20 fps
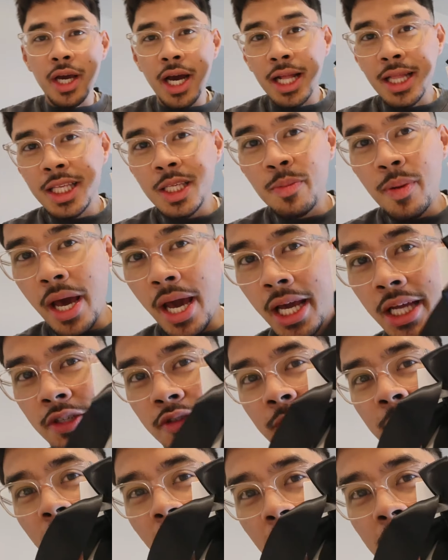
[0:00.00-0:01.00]
We got this package
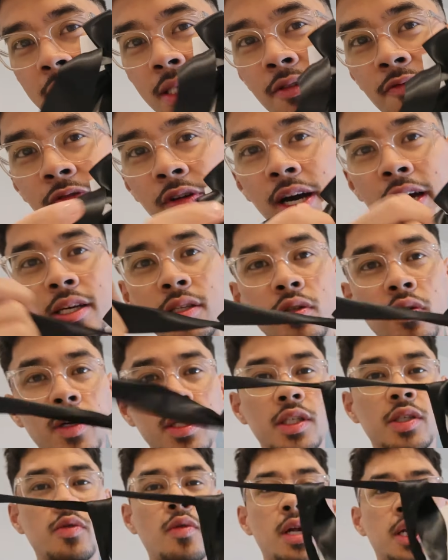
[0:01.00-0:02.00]
from Casetify, so
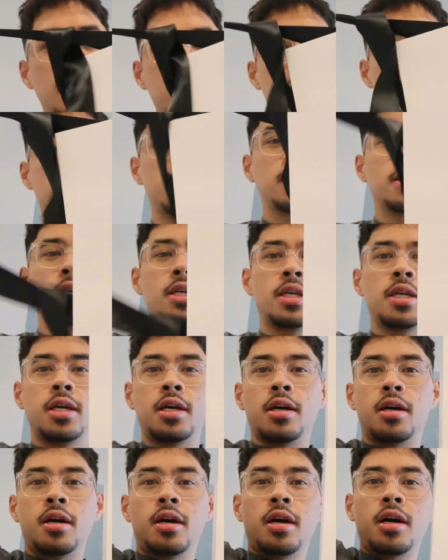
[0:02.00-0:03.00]
I just wanted to
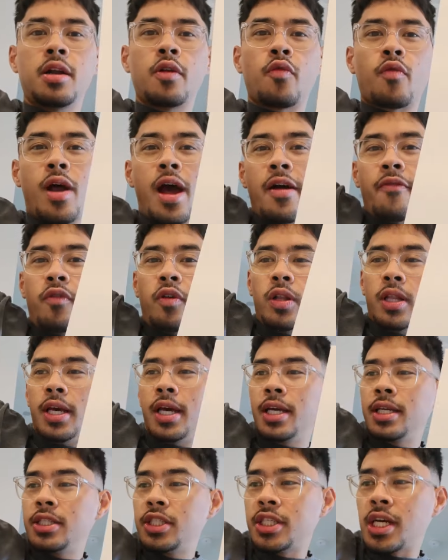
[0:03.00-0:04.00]
unravel
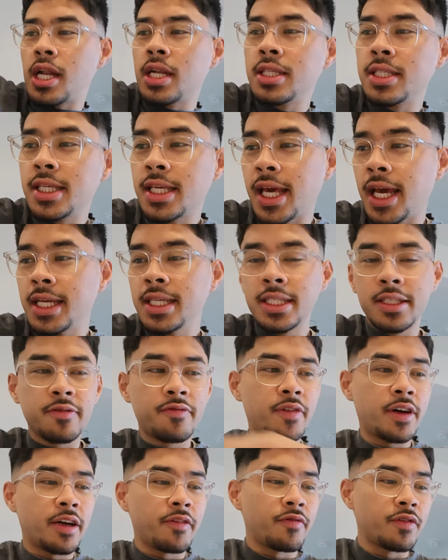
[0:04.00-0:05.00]
it. Shout out to
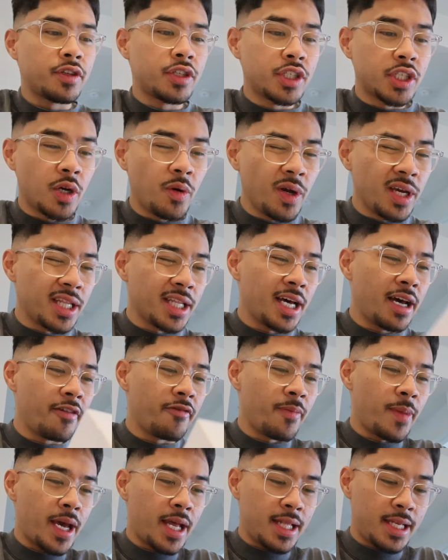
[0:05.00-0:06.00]
Casetify for showing
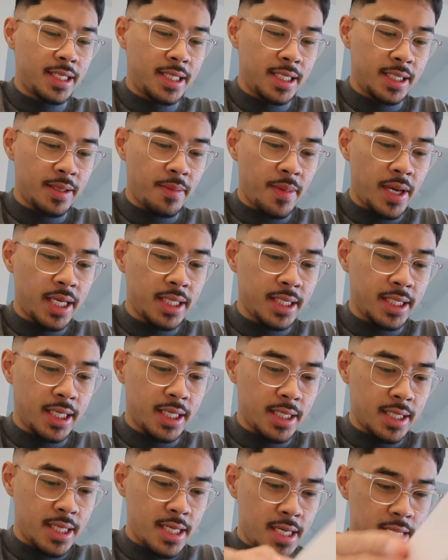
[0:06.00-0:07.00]
love, man. This is
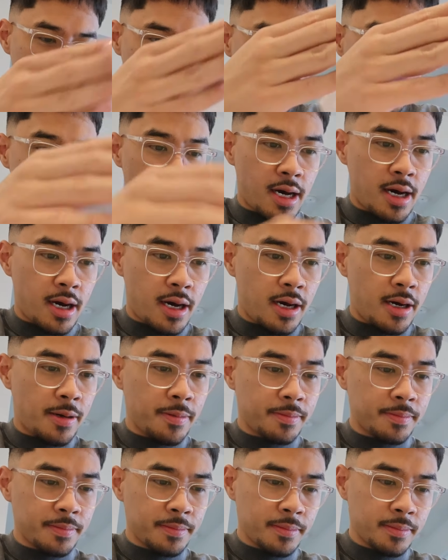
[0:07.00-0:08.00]
amazing.
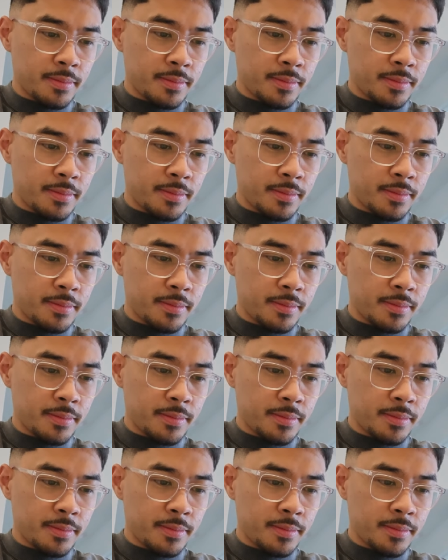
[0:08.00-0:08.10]
Um,